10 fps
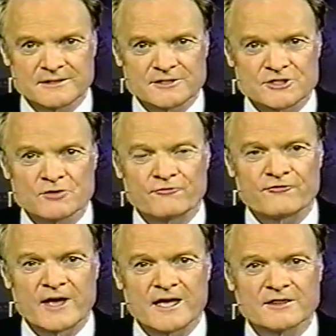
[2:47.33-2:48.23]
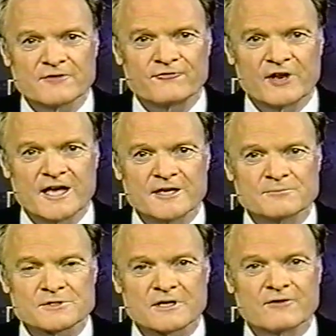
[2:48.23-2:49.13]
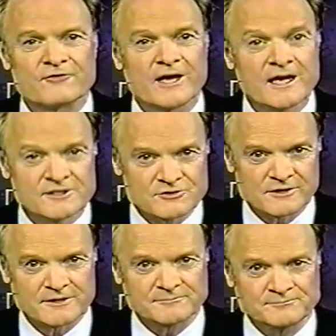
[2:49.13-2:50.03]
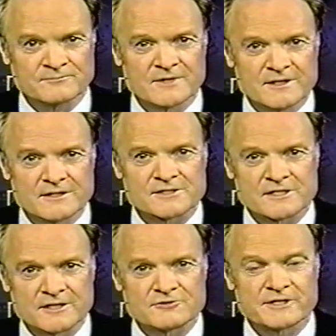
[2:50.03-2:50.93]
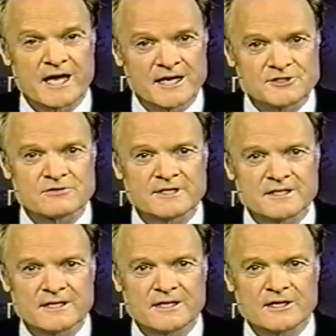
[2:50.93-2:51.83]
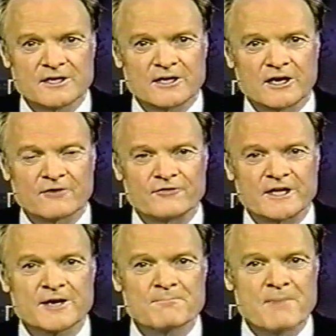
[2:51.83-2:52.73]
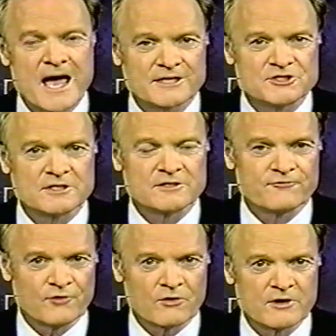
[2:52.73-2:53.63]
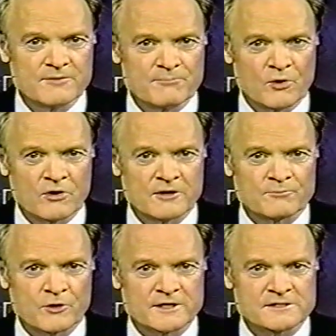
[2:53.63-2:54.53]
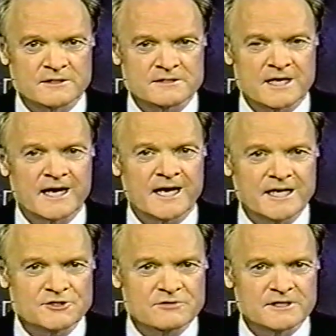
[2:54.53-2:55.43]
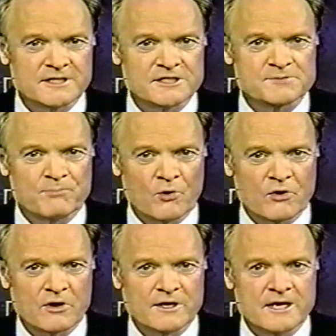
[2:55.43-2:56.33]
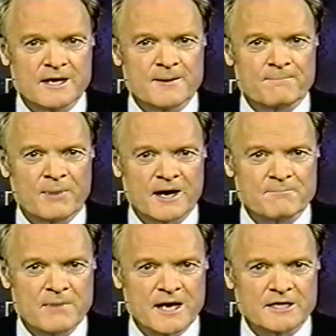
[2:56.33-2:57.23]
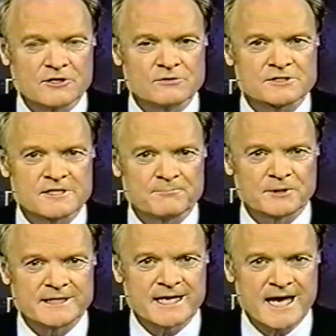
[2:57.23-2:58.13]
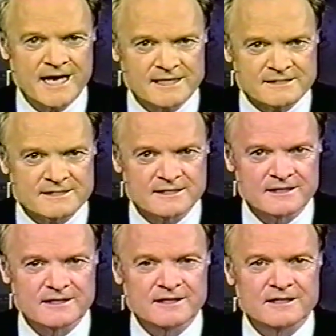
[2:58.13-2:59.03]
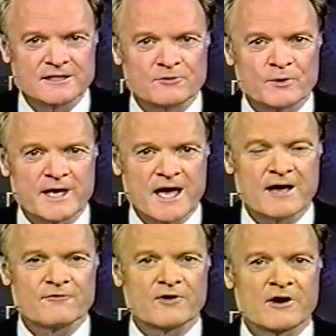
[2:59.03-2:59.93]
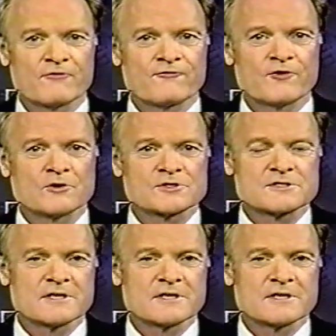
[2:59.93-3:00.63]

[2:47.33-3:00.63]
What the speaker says: to fan the flames of hatred in this country. Hatred of an imagined foreign-born president. A hatred that is born by many who simply hate that we have our first